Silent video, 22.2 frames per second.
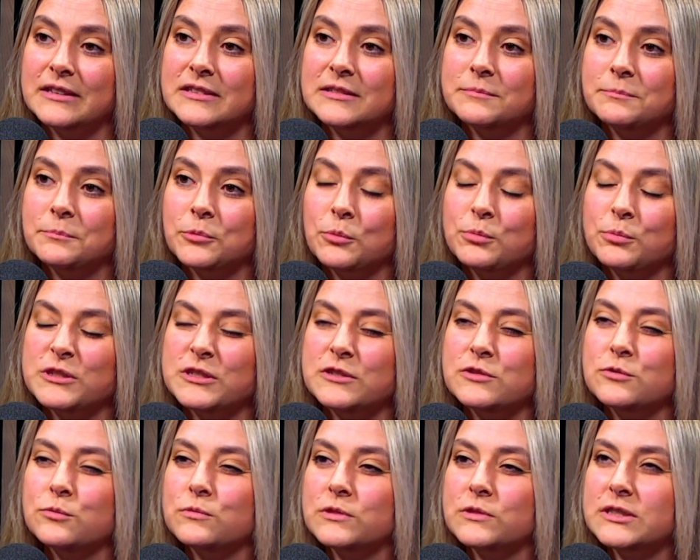properties
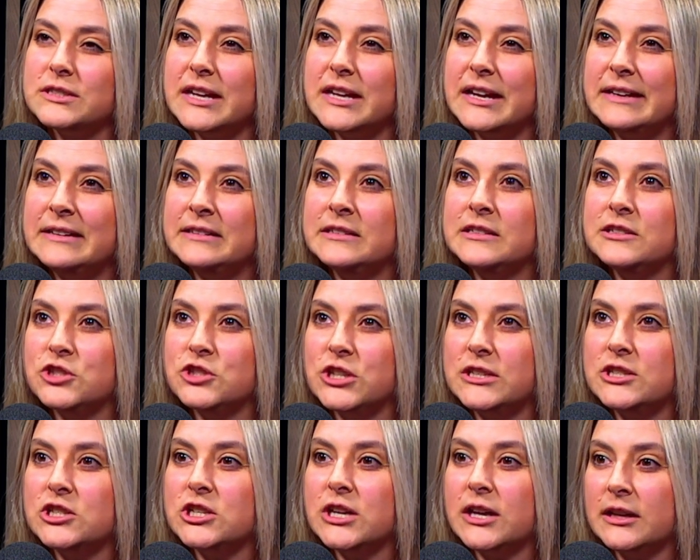don't tend to
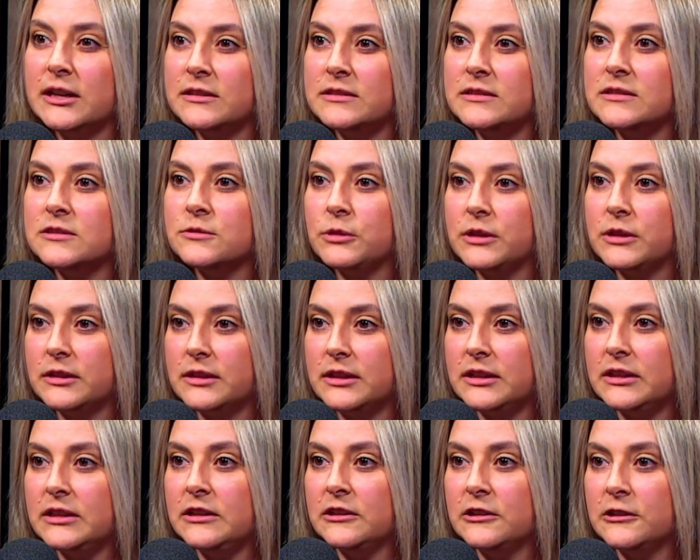change hands as quickly
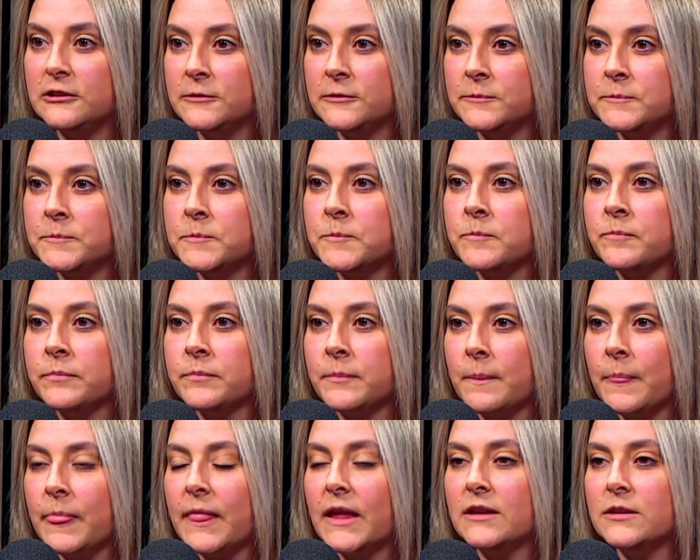here
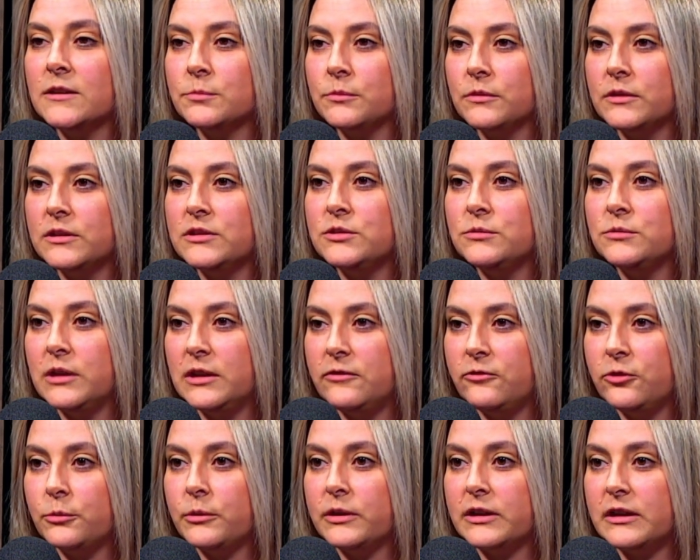as what they do
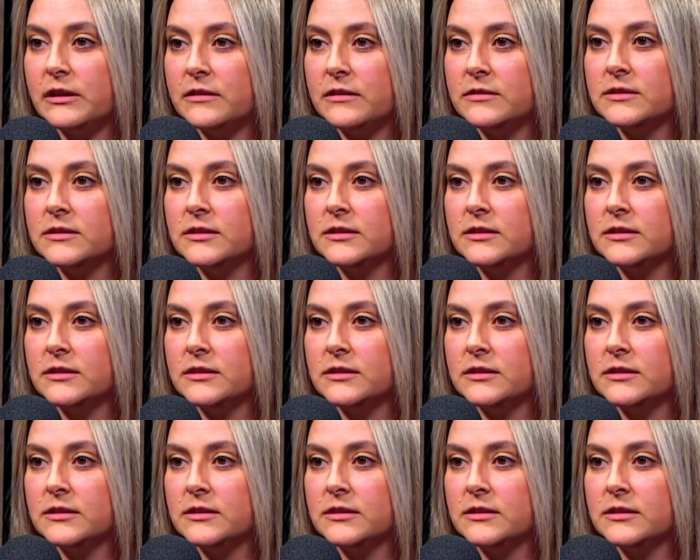everywhere else.